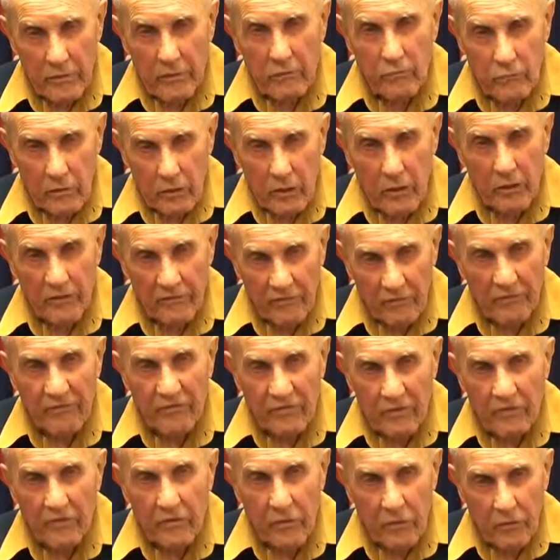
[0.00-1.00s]
really
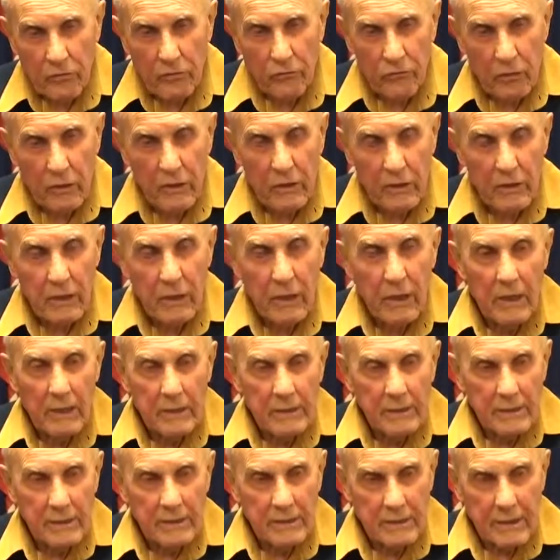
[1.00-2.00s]
from 53
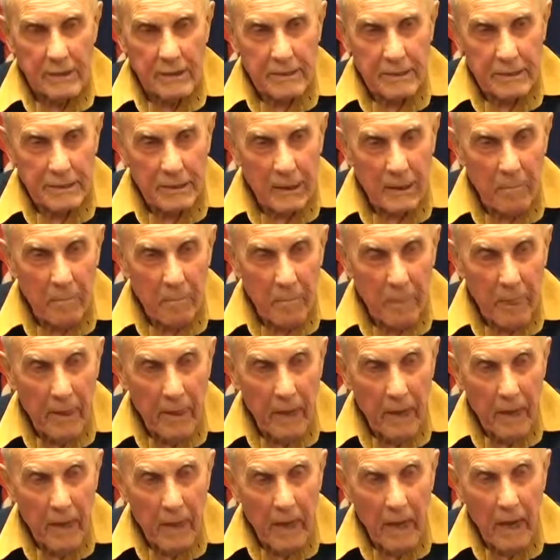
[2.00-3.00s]
to 60,
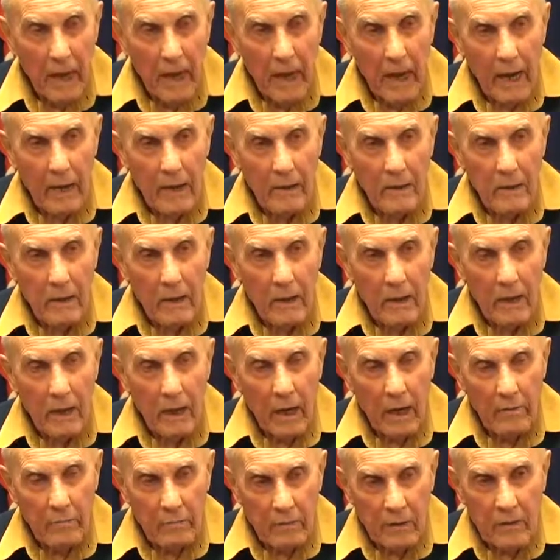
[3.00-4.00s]
And
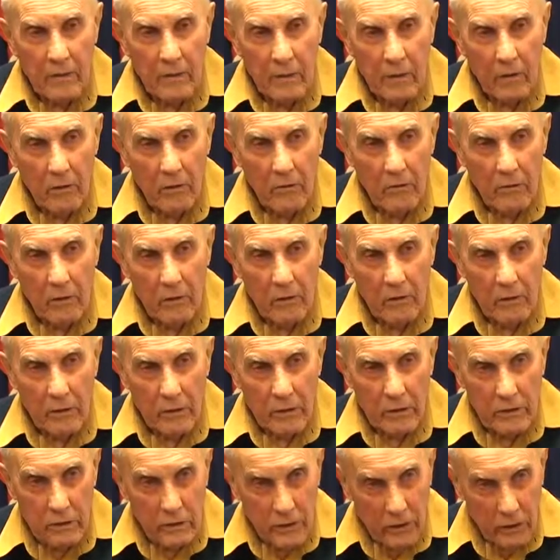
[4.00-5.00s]
I'd been there, though,
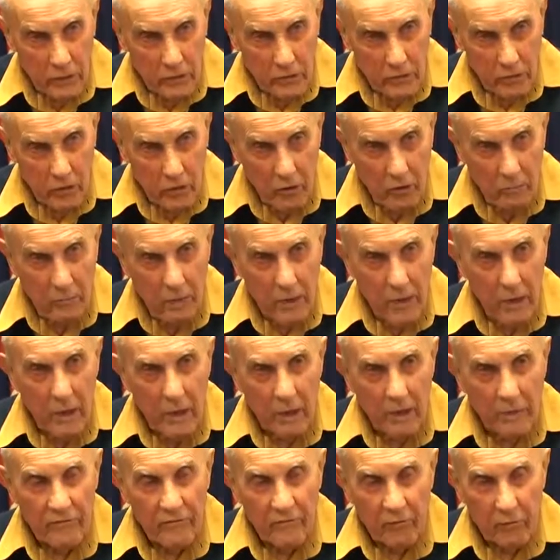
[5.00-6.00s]
in Europe,
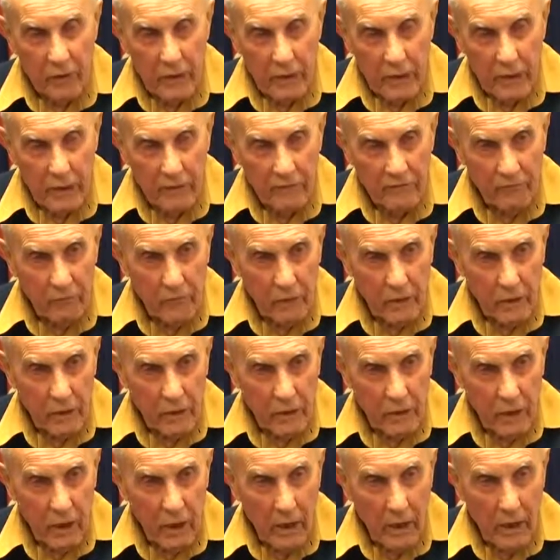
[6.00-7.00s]
48,
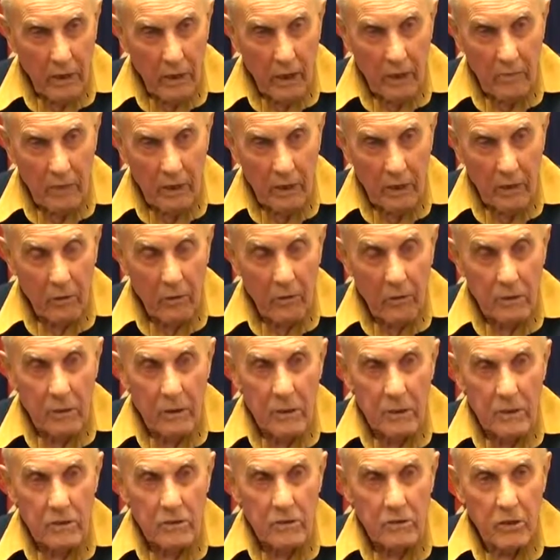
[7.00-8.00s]
49, on my
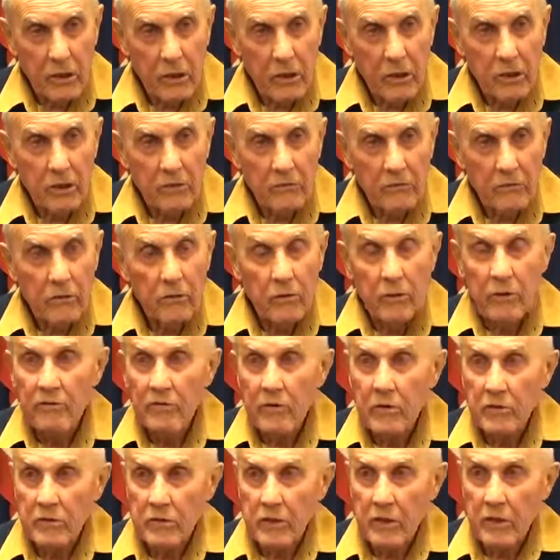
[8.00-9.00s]
own, studying at the
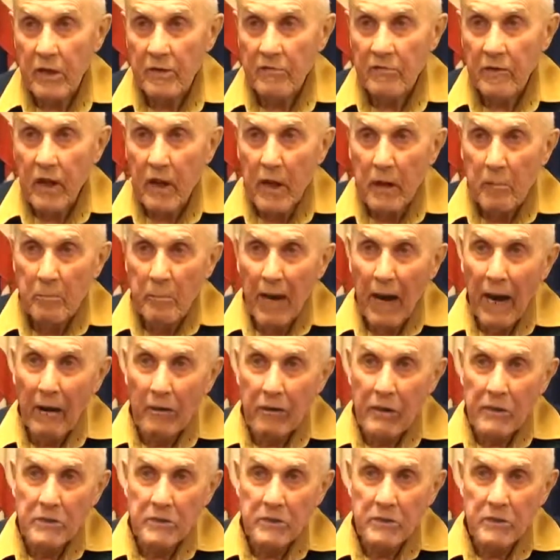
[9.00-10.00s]
University of
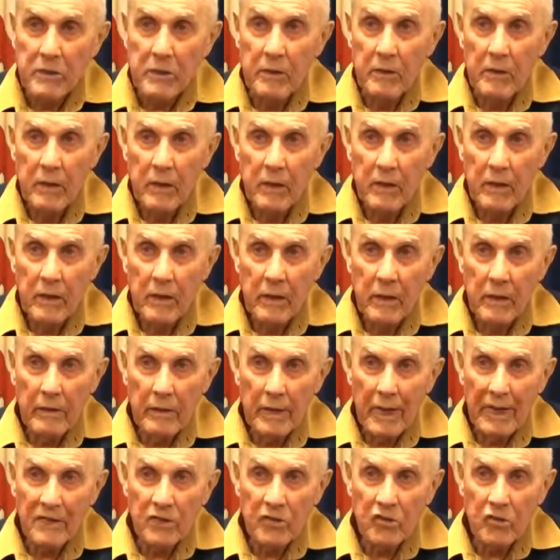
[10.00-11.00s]
Paris,
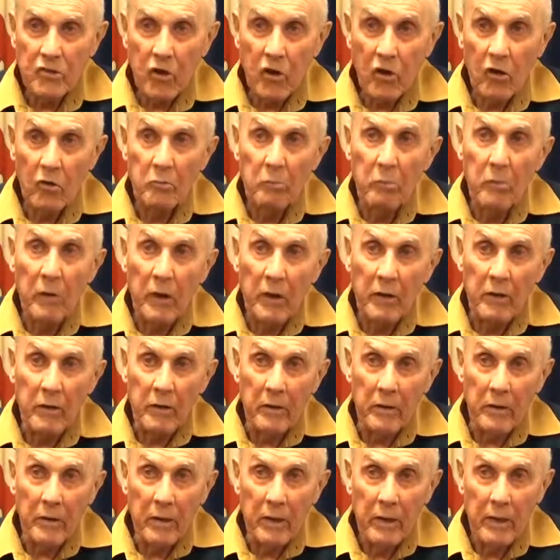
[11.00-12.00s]
La
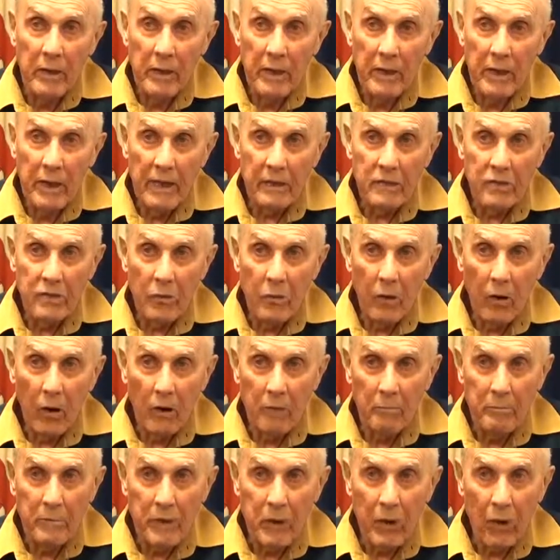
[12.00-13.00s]
Sorbonne,
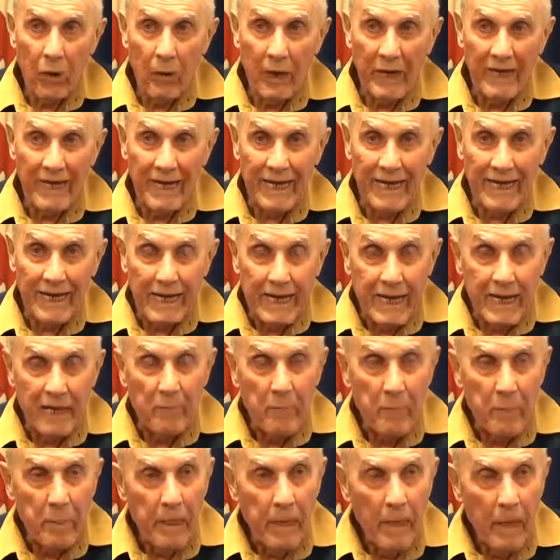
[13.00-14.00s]

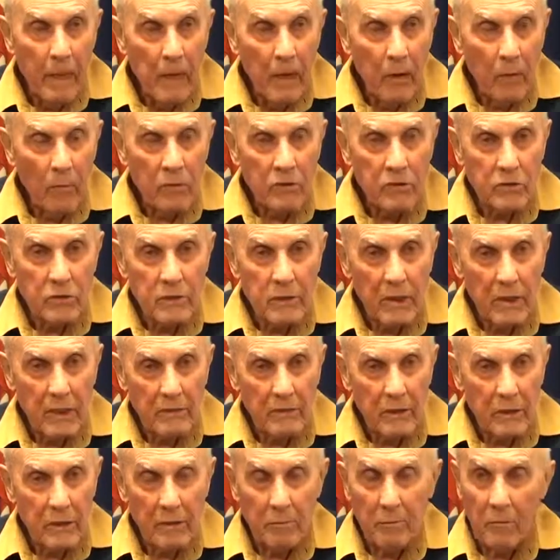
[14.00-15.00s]
S-O-R-B-O-N-N-E, which is
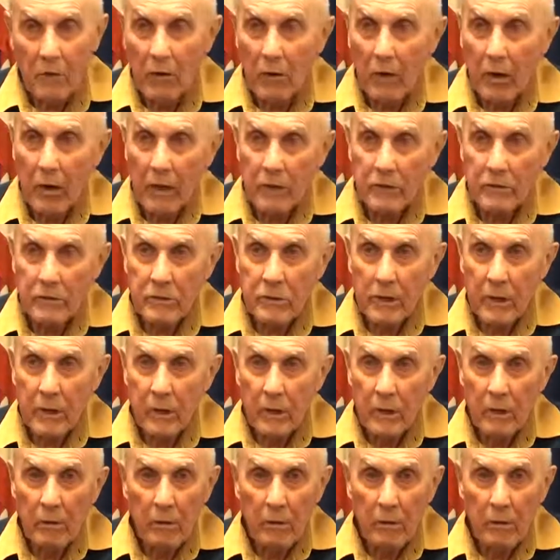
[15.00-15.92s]
like the liberal arts